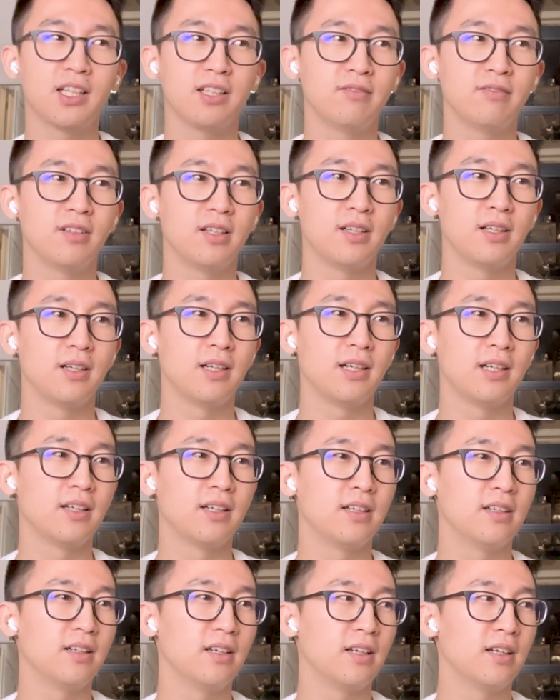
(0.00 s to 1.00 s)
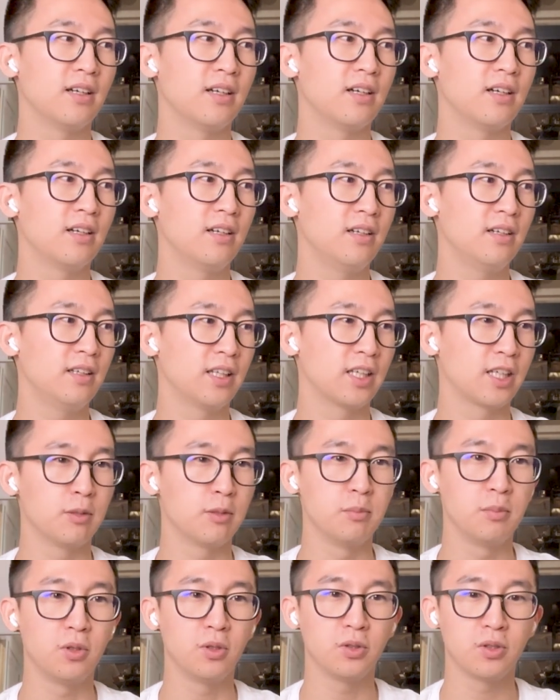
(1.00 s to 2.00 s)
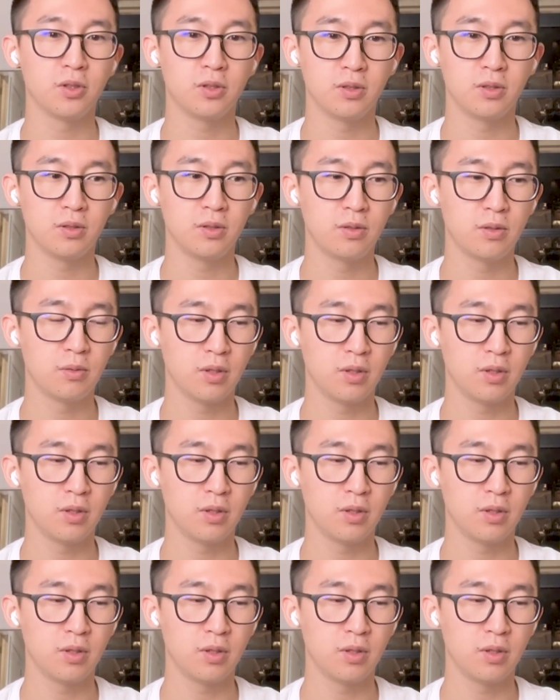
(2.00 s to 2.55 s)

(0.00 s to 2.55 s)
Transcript: of like a monoculture